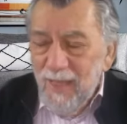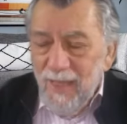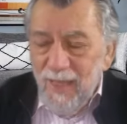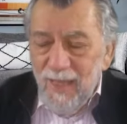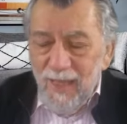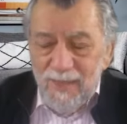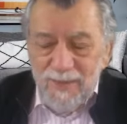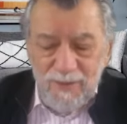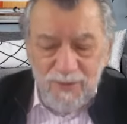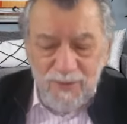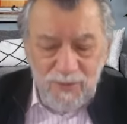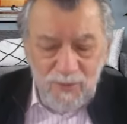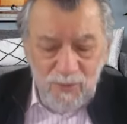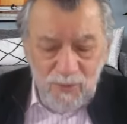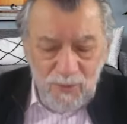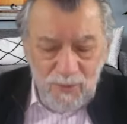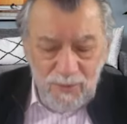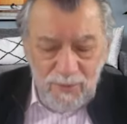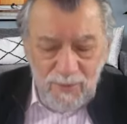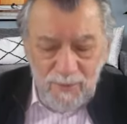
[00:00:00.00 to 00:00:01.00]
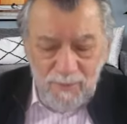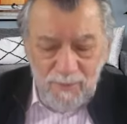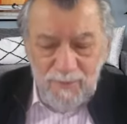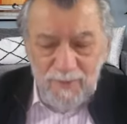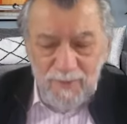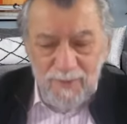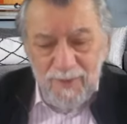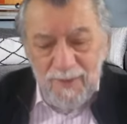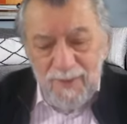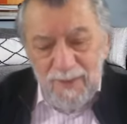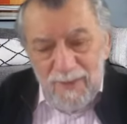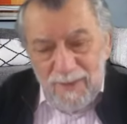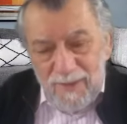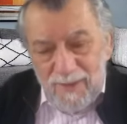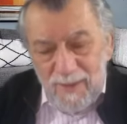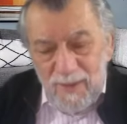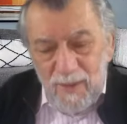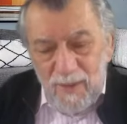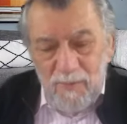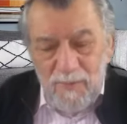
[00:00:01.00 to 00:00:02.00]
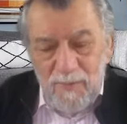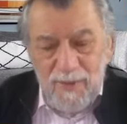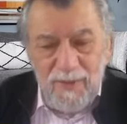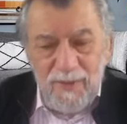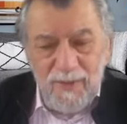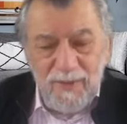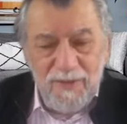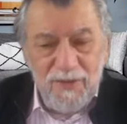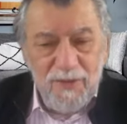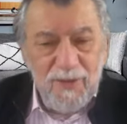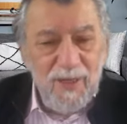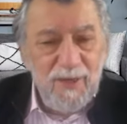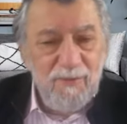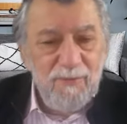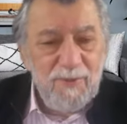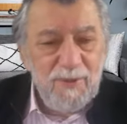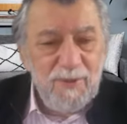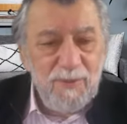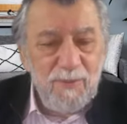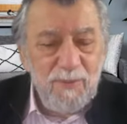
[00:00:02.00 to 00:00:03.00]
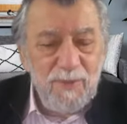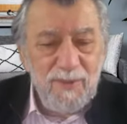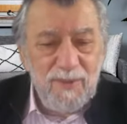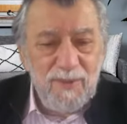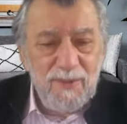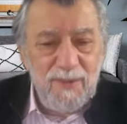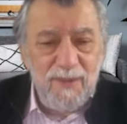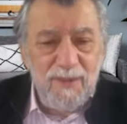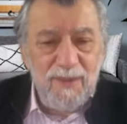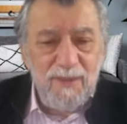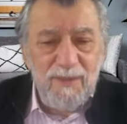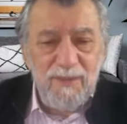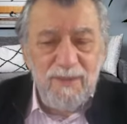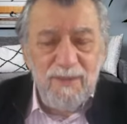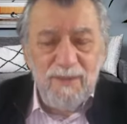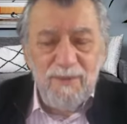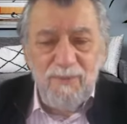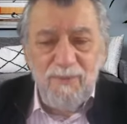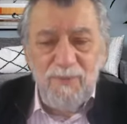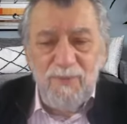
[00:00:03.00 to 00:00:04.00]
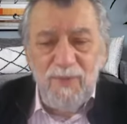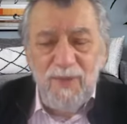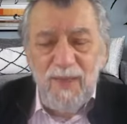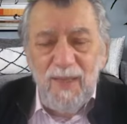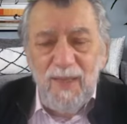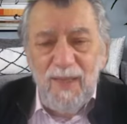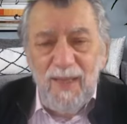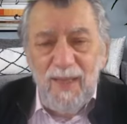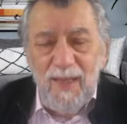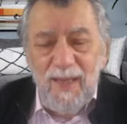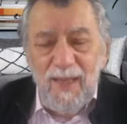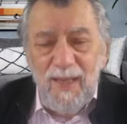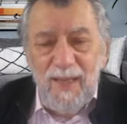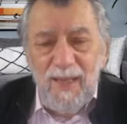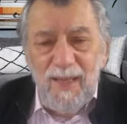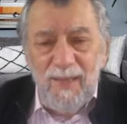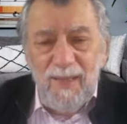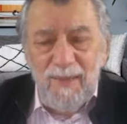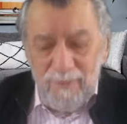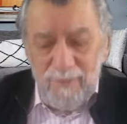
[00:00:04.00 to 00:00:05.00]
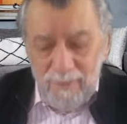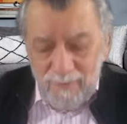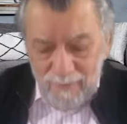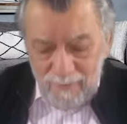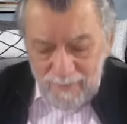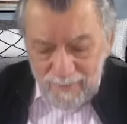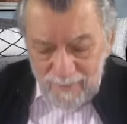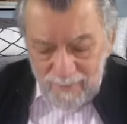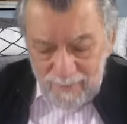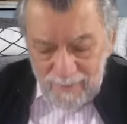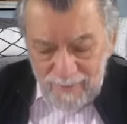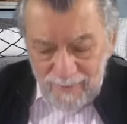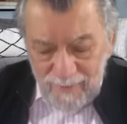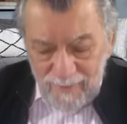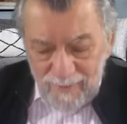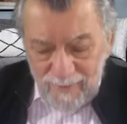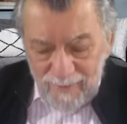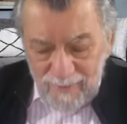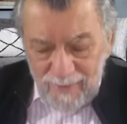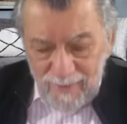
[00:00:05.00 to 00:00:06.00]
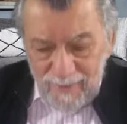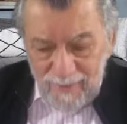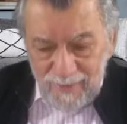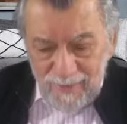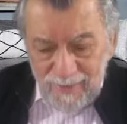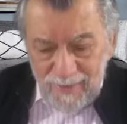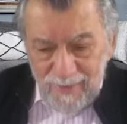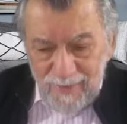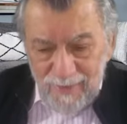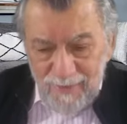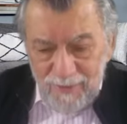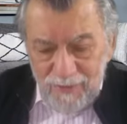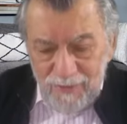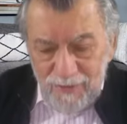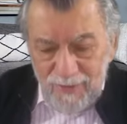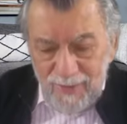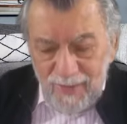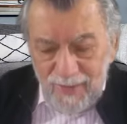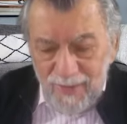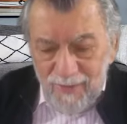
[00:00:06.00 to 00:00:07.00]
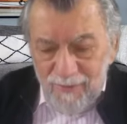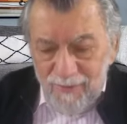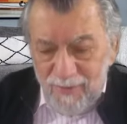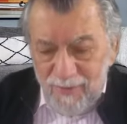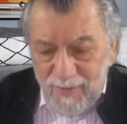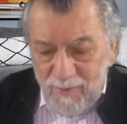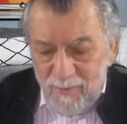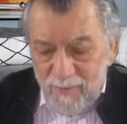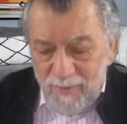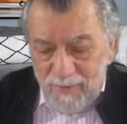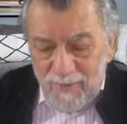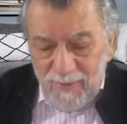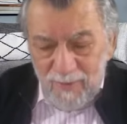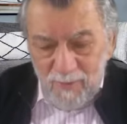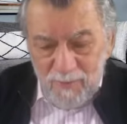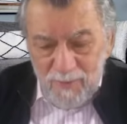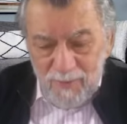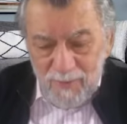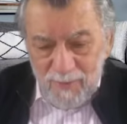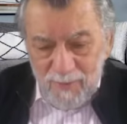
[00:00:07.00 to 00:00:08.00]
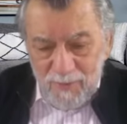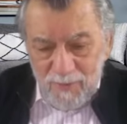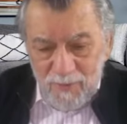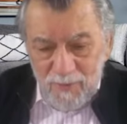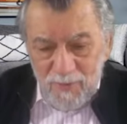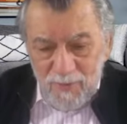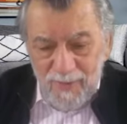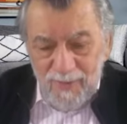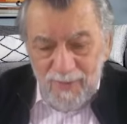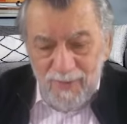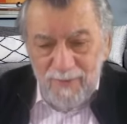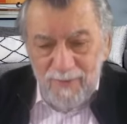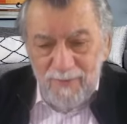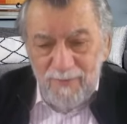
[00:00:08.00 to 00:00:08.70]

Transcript: And she told him to come in, and she gave him something to eat, and she gave him something to drink.